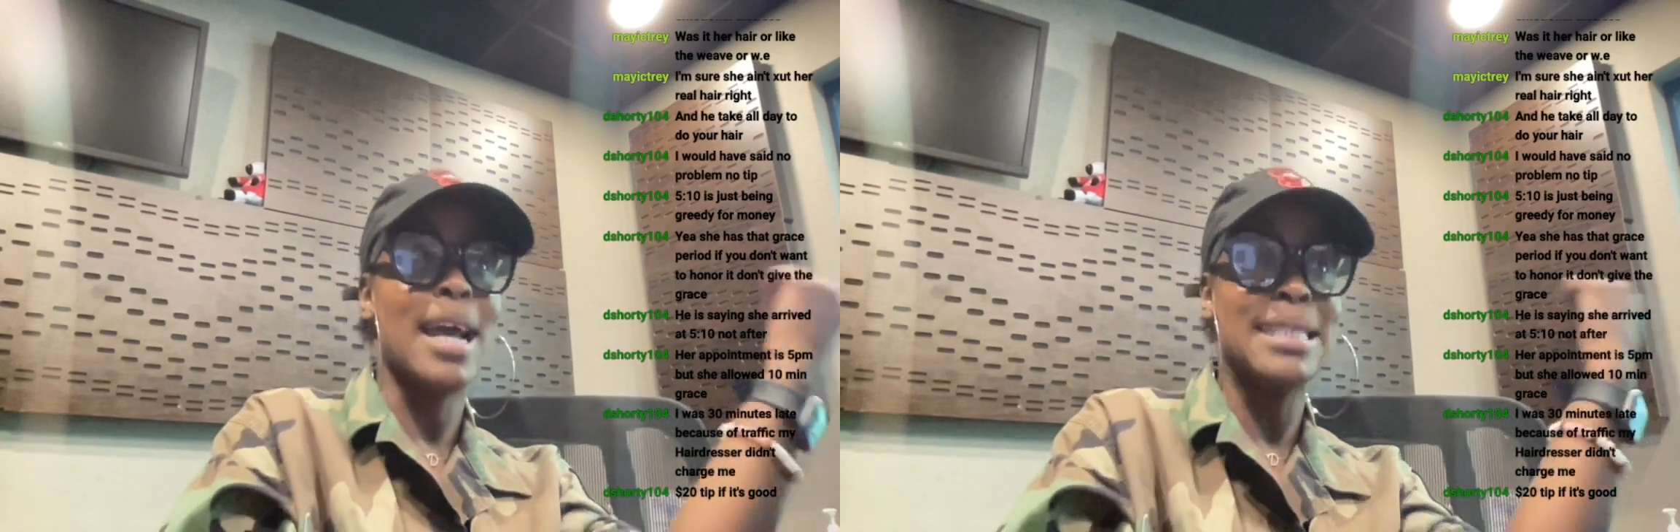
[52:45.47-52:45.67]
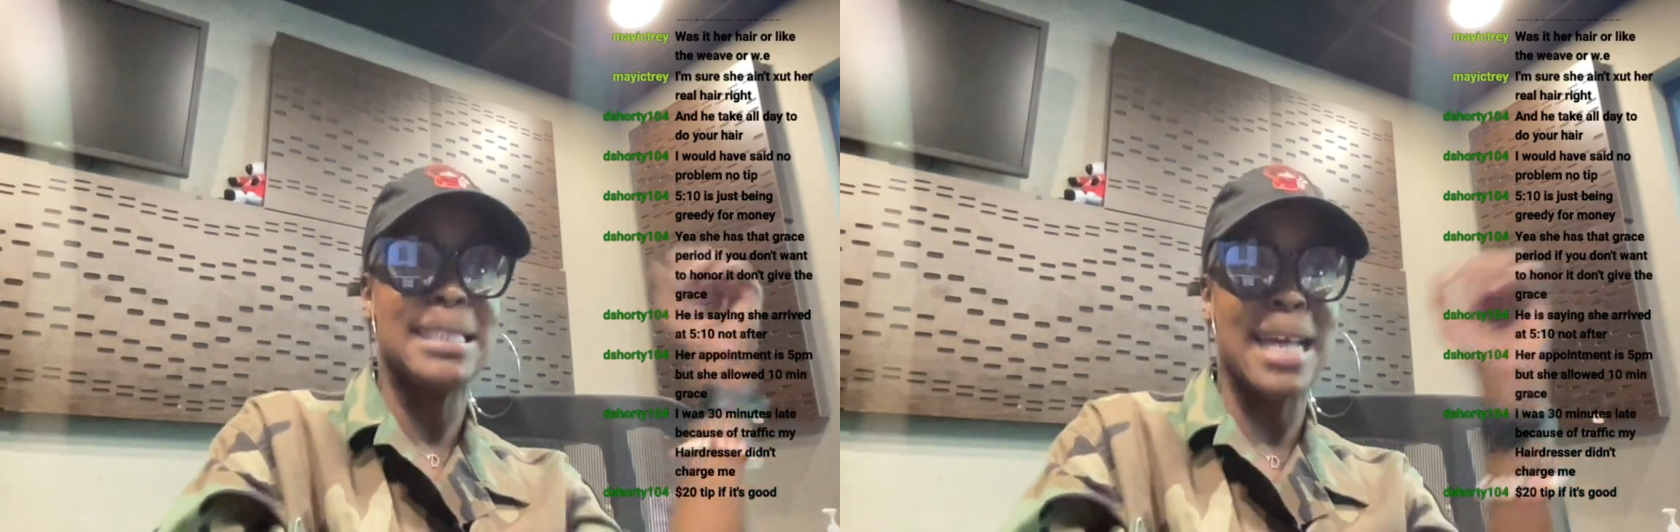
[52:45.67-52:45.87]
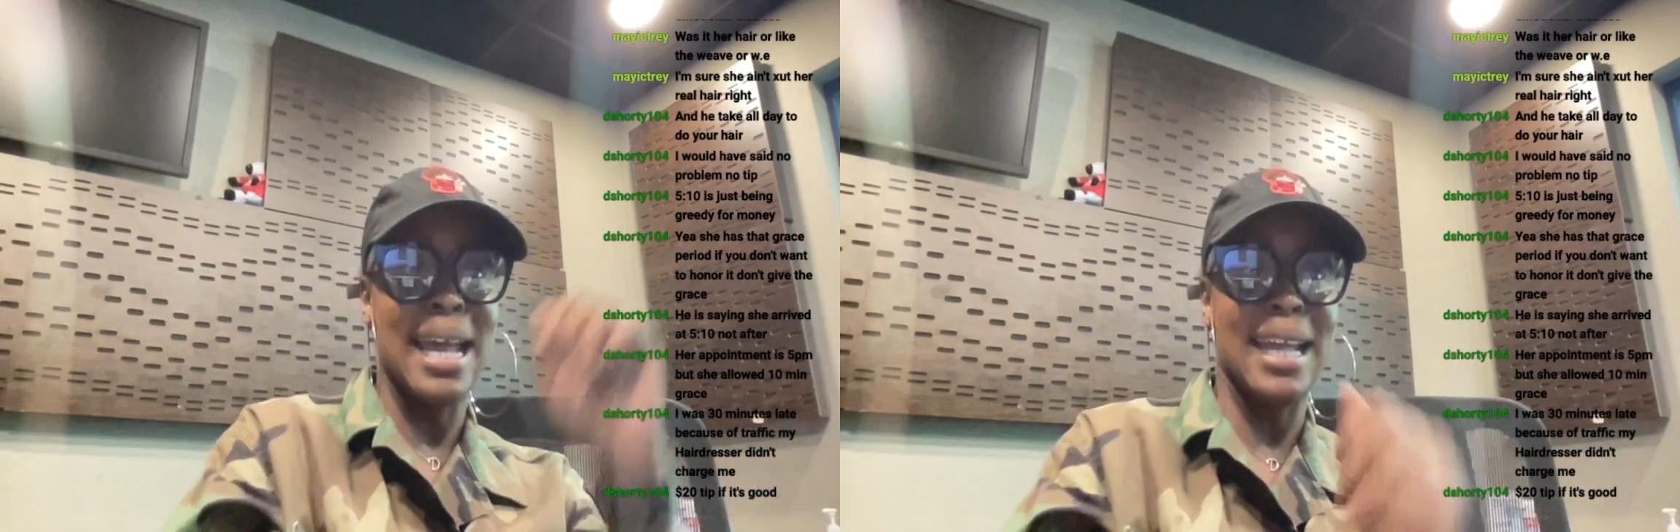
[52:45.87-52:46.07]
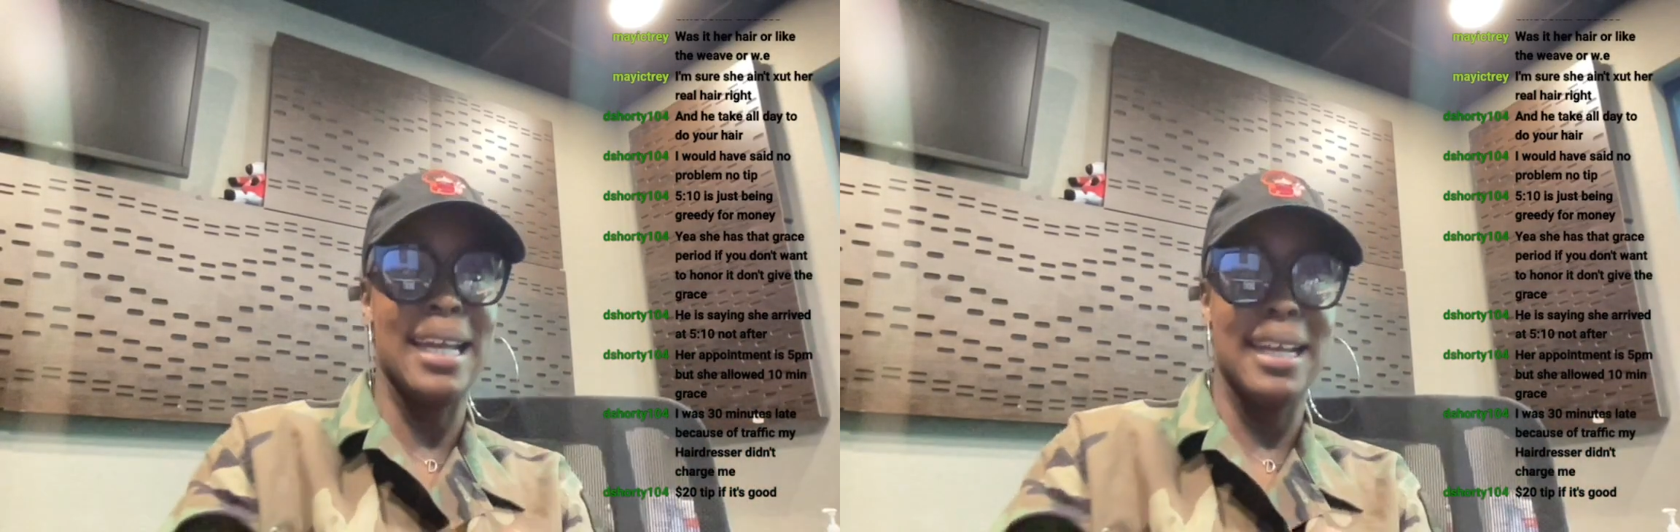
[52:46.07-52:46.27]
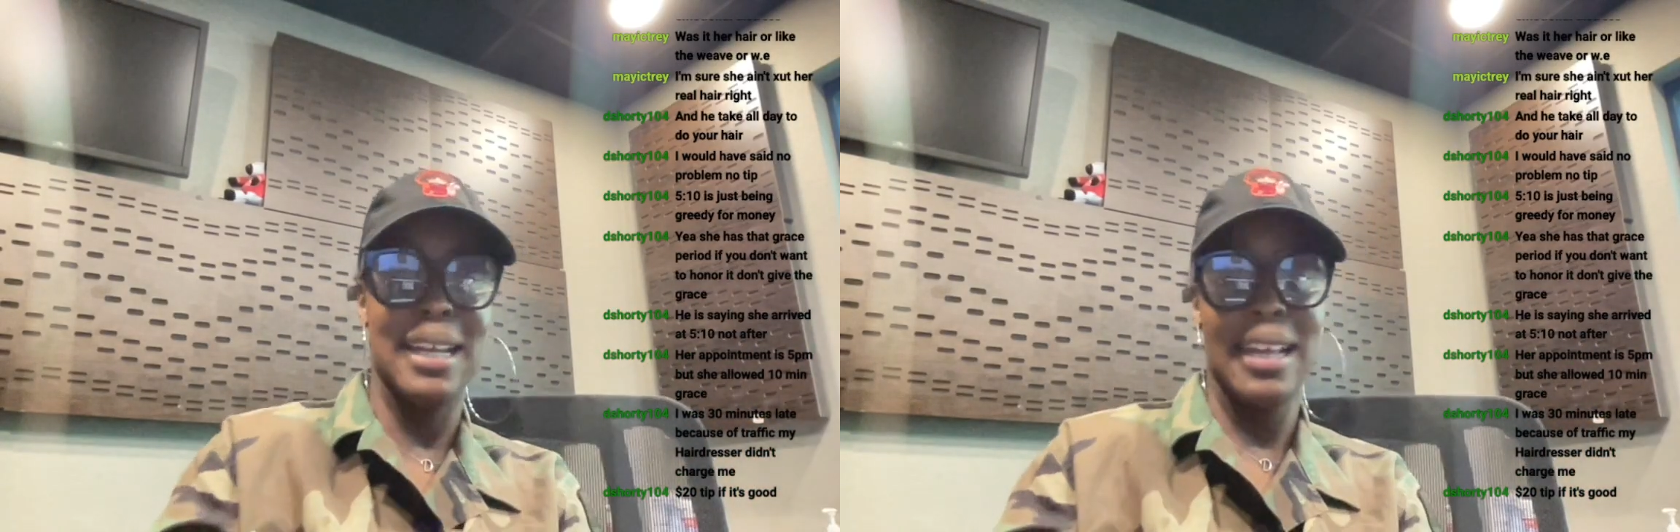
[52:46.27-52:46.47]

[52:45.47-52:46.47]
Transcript: I say